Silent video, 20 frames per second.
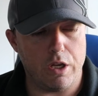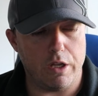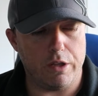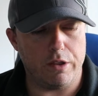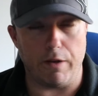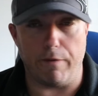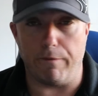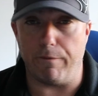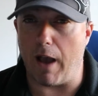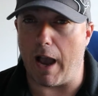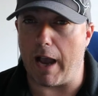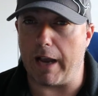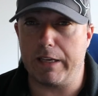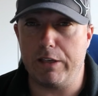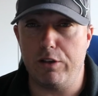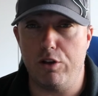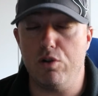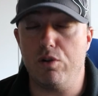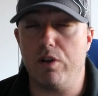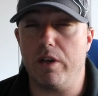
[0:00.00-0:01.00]
The,
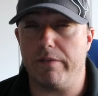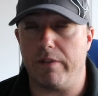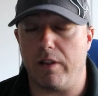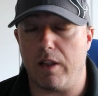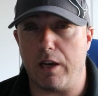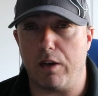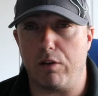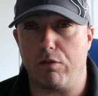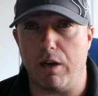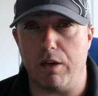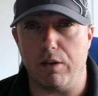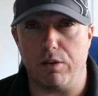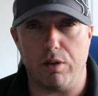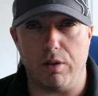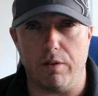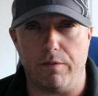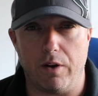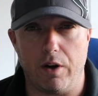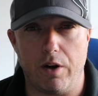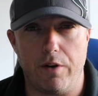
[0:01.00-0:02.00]
I do give a lot of credit to
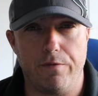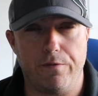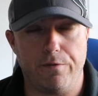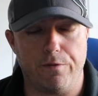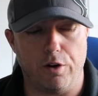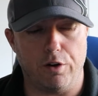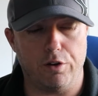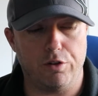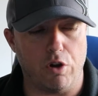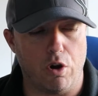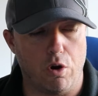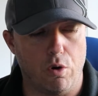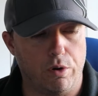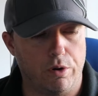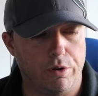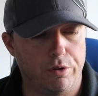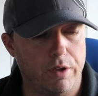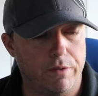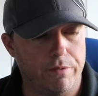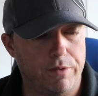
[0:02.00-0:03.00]
the very first
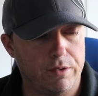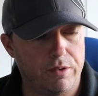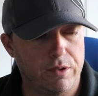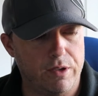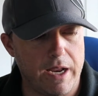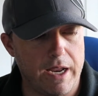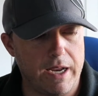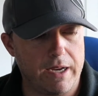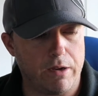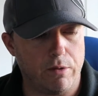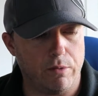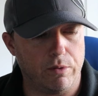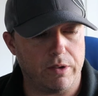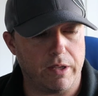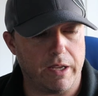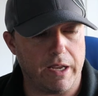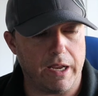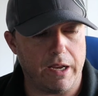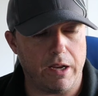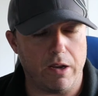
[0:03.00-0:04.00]
owners of this snake. It was
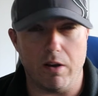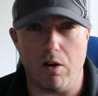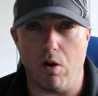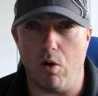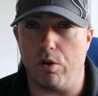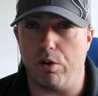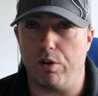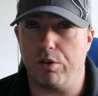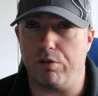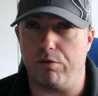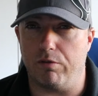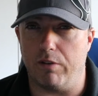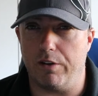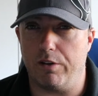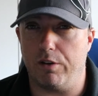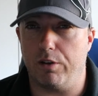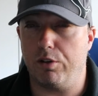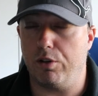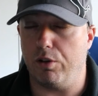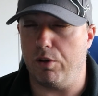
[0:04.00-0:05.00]
a owner
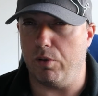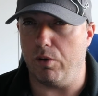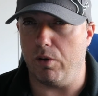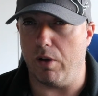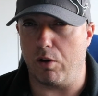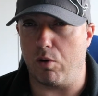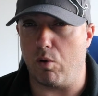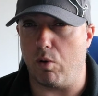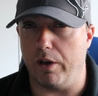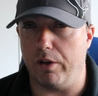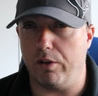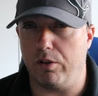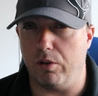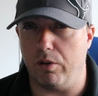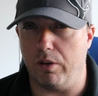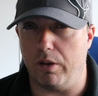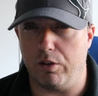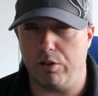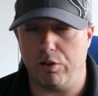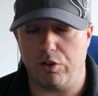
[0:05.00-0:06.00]
surrender to, according
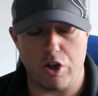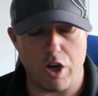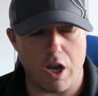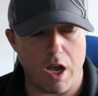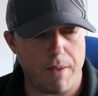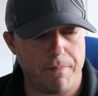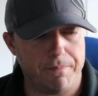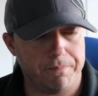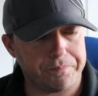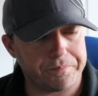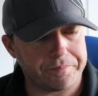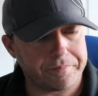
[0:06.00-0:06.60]
to the shop,